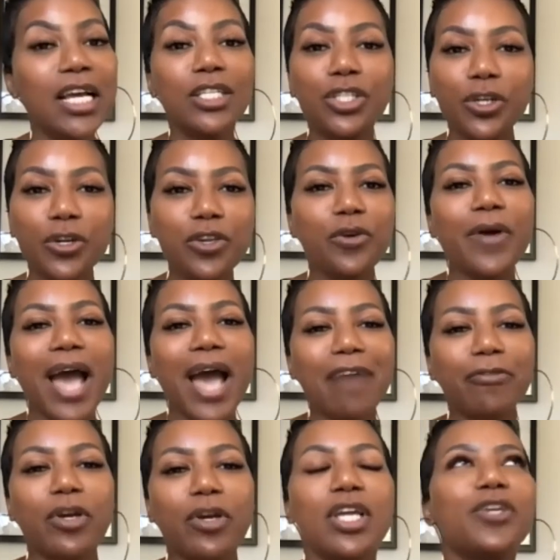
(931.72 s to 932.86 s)
So you don't
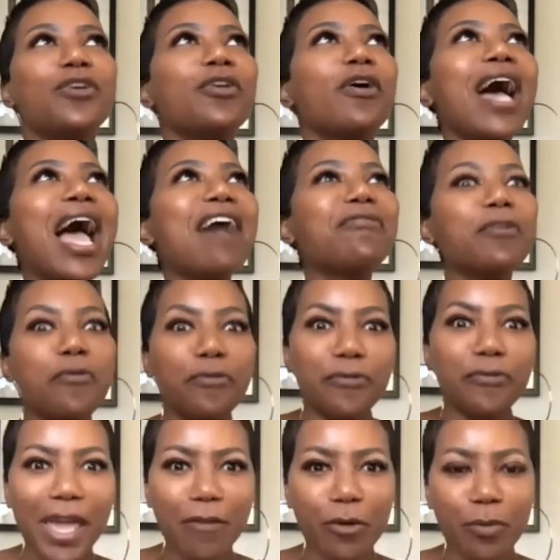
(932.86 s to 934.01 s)
have a
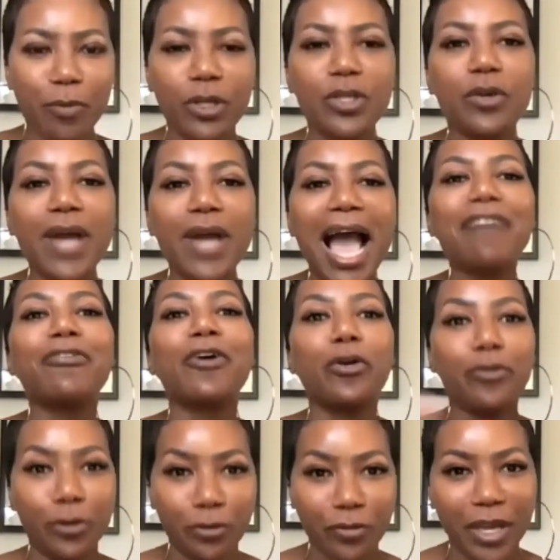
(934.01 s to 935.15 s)
favorite, you have a
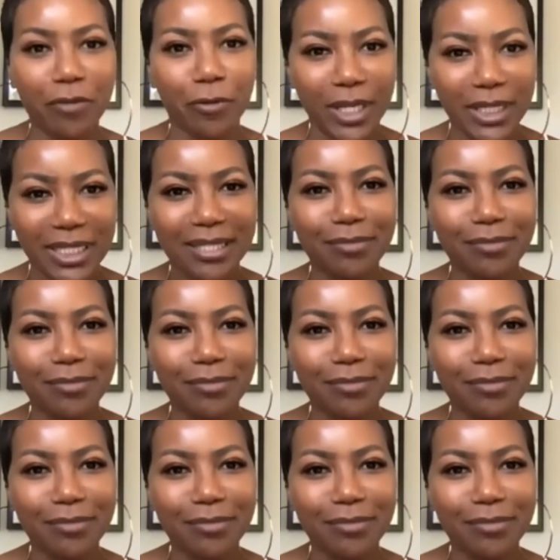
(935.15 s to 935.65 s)
few favorites.